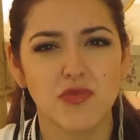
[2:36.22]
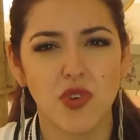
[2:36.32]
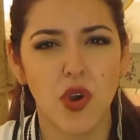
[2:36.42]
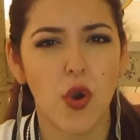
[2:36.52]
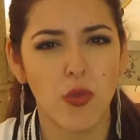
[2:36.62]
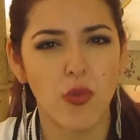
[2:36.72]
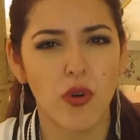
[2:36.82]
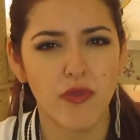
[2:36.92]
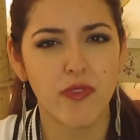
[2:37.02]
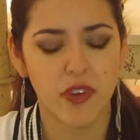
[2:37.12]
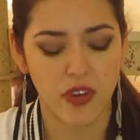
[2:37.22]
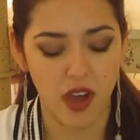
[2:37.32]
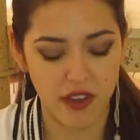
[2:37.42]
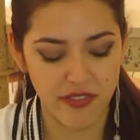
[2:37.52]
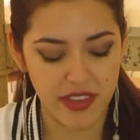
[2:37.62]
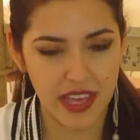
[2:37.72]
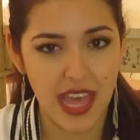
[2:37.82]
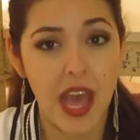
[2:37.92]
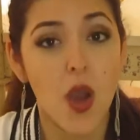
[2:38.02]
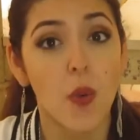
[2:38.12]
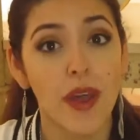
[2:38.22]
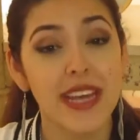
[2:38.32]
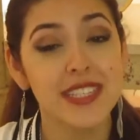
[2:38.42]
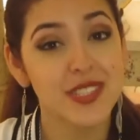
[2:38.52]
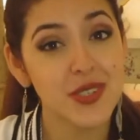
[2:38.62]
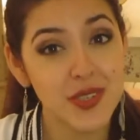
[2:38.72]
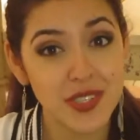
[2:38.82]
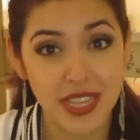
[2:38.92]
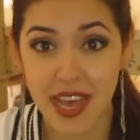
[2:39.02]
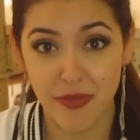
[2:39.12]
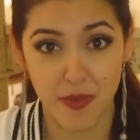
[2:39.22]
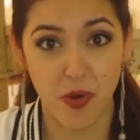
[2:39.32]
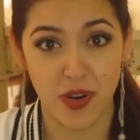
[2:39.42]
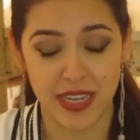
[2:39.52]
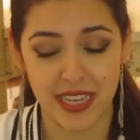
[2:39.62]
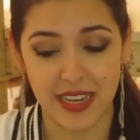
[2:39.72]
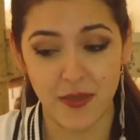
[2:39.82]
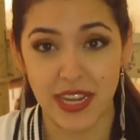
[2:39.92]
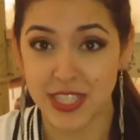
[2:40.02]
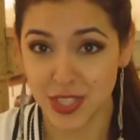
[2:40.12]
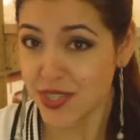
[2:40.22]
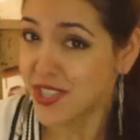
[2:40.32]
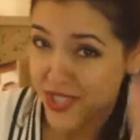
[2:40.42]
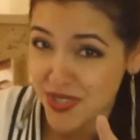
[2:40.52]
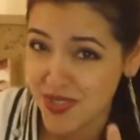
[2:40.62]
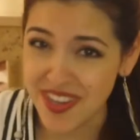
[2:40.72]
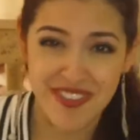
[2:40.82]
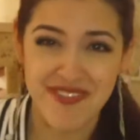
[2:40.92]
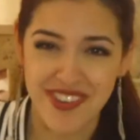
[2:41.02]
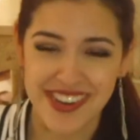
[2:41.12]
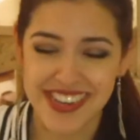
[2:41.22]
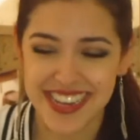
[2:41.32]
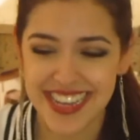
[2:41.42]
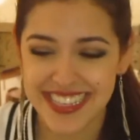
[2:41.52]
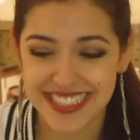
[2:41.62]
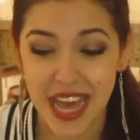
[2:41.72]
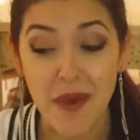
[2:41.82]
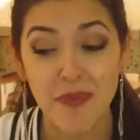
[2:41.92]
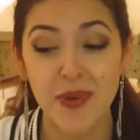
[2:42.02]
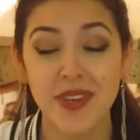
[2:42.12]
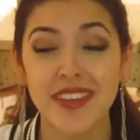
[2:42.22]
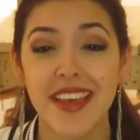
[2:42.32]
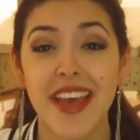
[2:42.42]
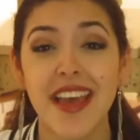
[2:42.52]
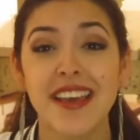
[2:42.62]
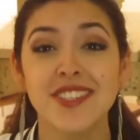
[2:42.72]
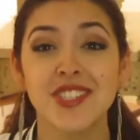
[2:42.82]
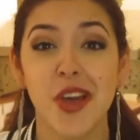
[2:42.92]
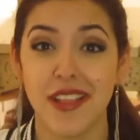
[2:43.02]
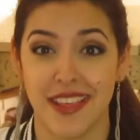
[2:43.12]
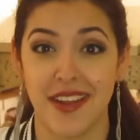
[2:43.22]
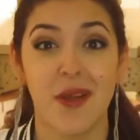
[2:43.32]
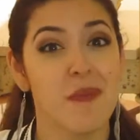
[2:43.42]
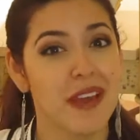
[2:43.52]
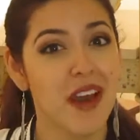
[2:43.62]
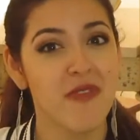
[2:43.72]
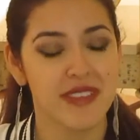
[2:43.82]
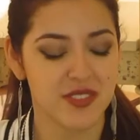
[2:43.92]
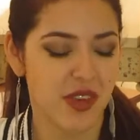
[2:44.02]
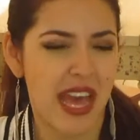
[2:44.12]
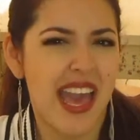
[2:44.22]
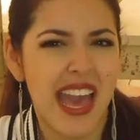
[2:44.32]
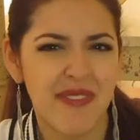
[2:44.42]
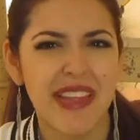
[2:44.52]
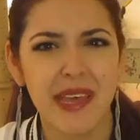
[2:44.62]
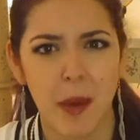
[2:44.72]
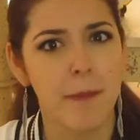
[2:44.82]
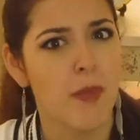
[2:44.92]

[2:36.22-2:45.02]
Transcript: go more for coffee. What I do every morning, what I do do every morning is I put chocolate on my coffee. So I have like a